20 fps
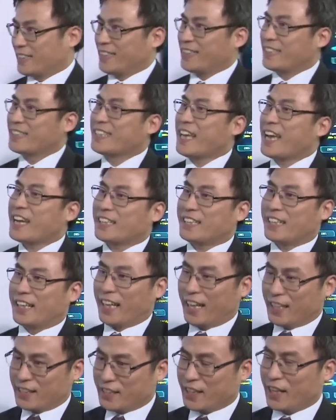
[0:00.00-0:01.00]

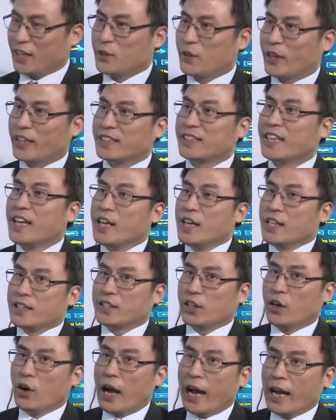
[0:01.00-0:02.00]
exactly, accelerate.
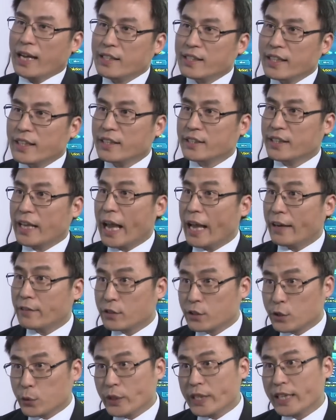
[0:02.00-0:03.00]
So I think they
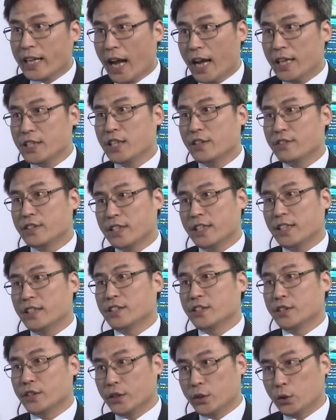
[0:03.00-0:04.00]
have three kinds of
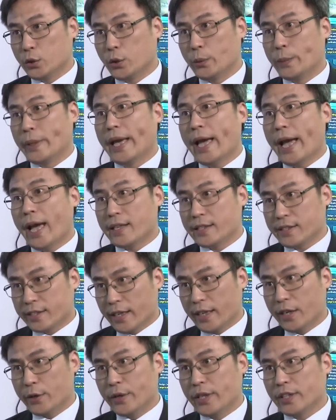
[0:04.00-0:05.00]
things need to be
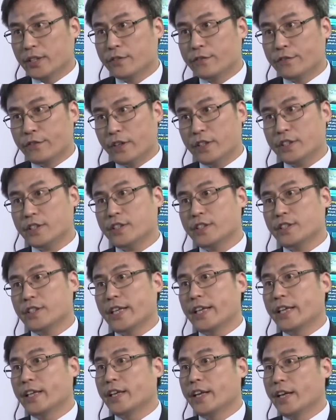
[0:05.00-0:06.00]
accelerated. First
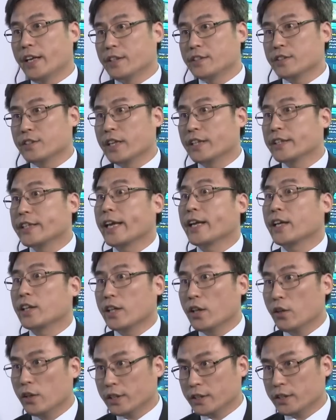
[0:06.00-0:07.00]
thing is the
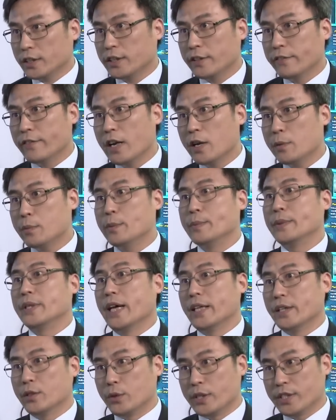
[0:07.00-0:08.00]
technology
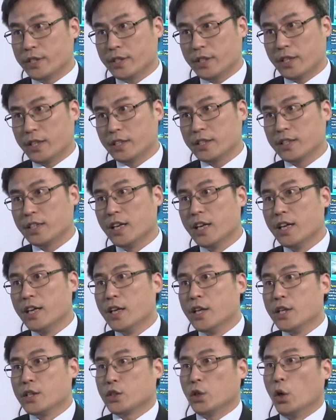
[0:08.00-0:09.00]
development and research.
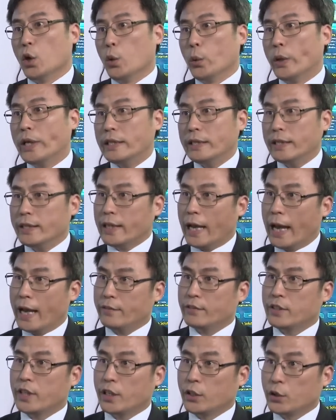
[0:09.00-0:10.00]
So we need to
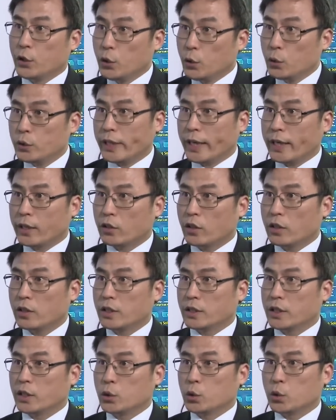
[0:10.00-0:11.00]
have the new
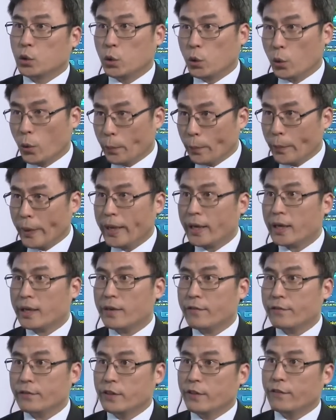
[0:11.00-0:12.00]
technology to make
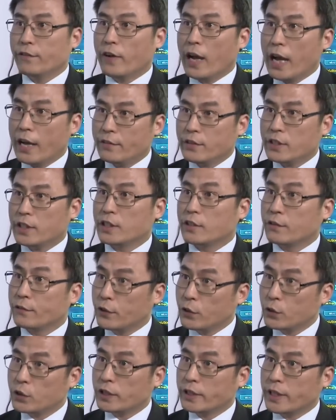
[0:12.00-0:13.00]
the 5G, the
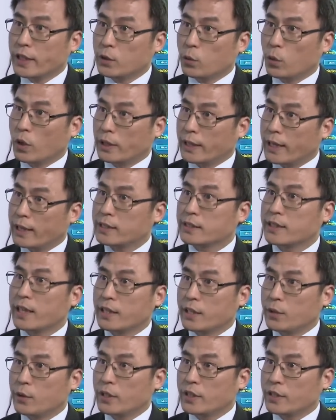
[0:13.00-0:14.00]
future network, next
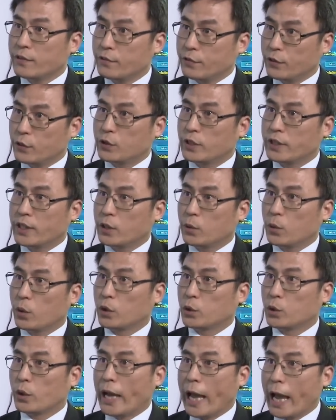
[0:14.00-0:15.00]
generation future
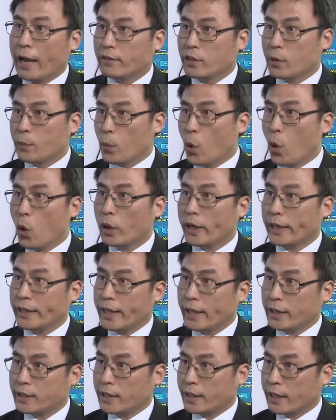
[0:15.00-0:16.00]
network, to have the more
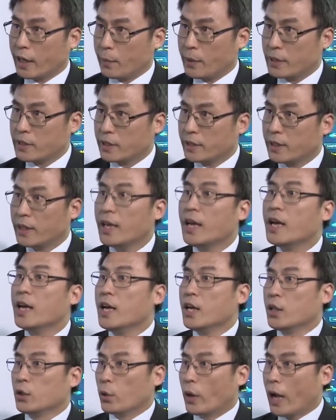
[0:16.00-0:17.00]
connection capacity,
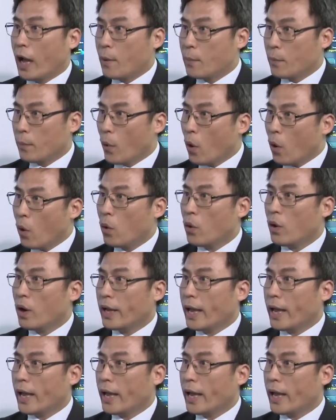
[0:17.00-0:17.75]
to have more